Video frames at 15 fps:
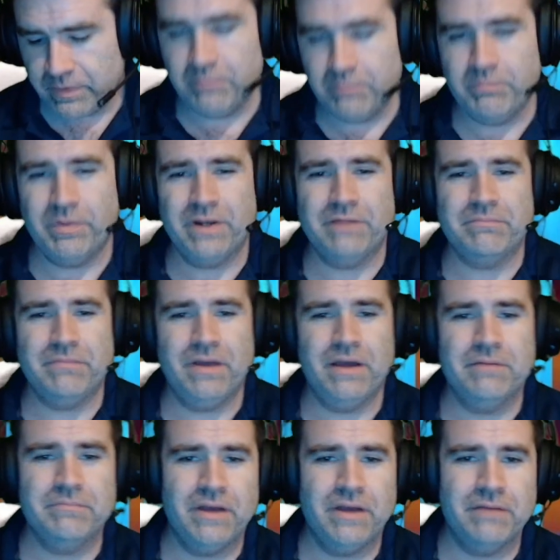but
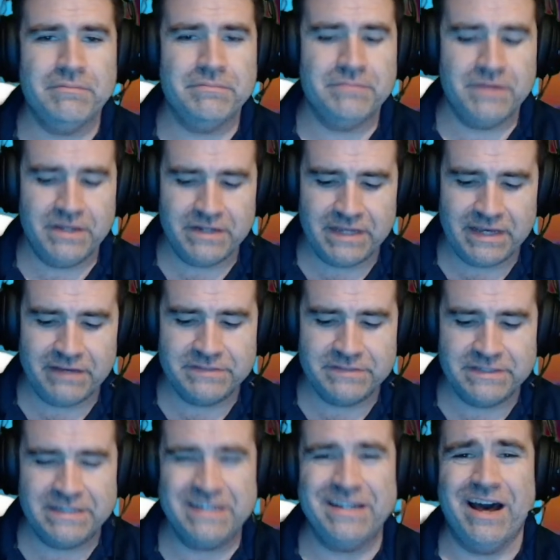I'm gonna have to
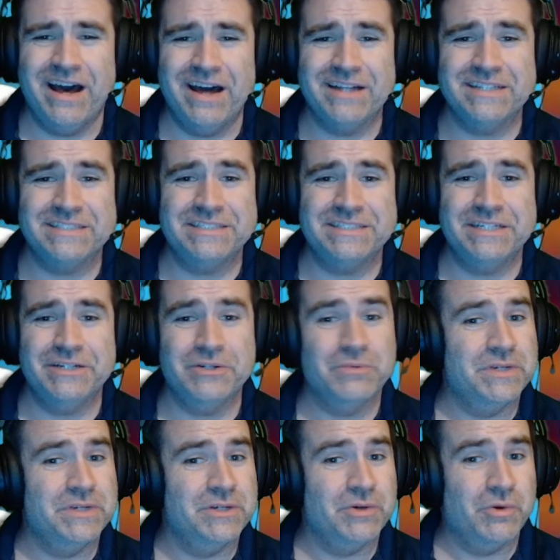get honest here
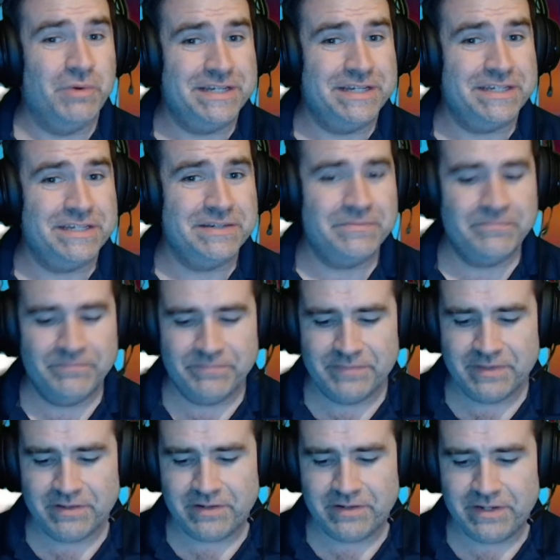real quick,
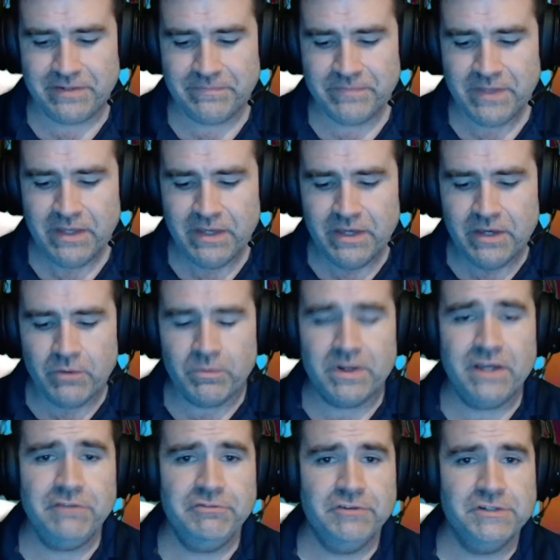right? When
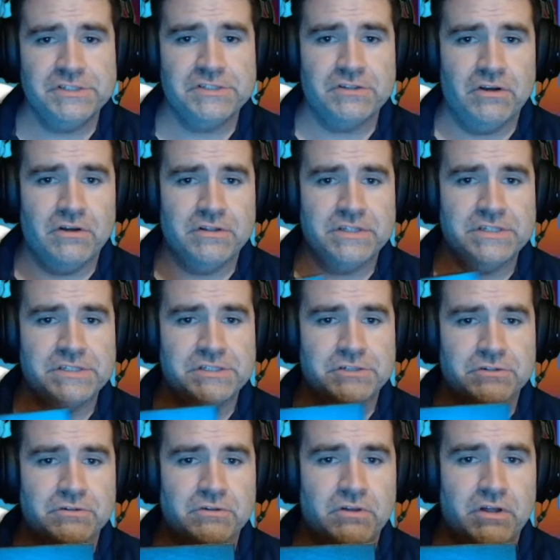I first saw this
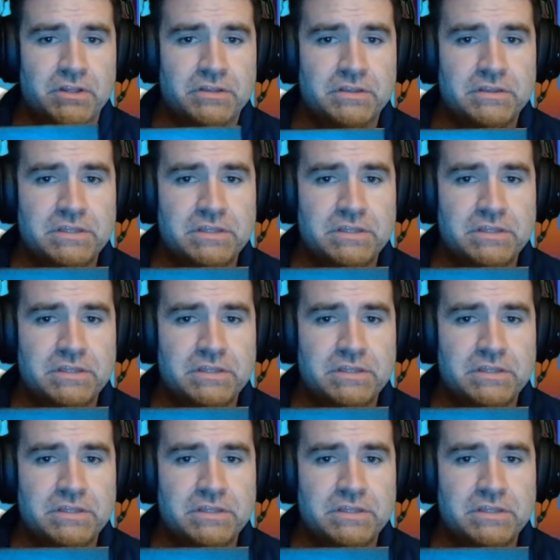journal on